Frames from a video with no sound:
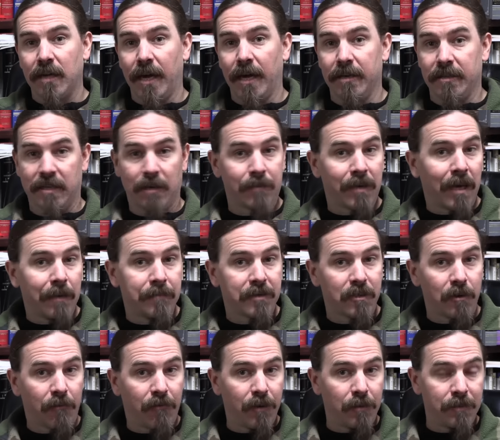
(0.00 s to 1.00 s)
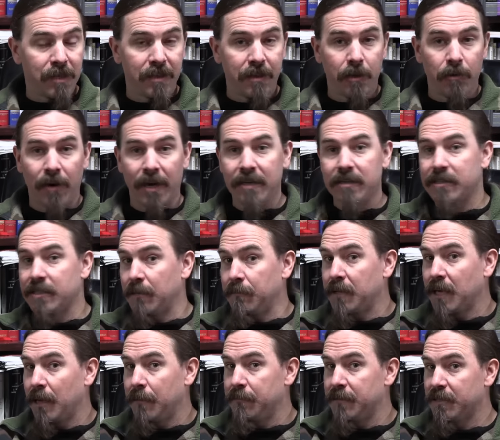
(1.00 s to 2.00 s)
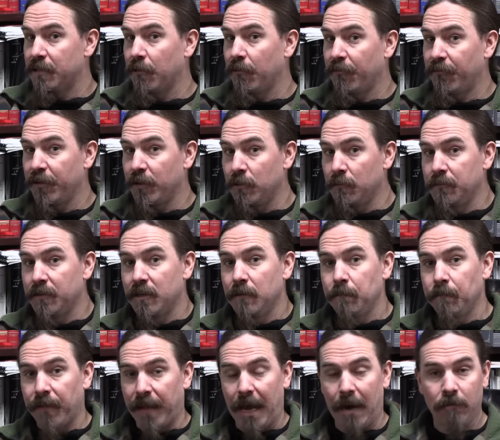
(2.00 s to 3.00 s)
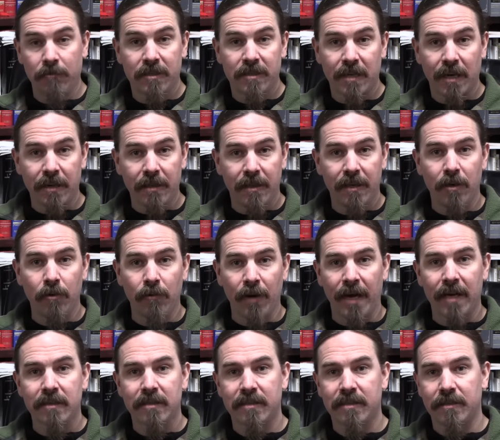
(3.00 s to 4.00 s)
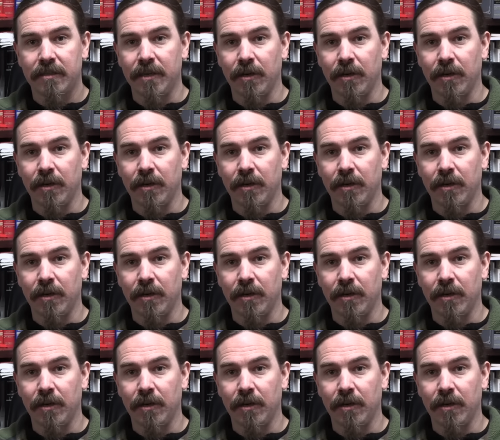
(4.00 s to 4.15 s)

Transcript: And sometimes they're filmed in the US, sometimes they're filmed outside the US.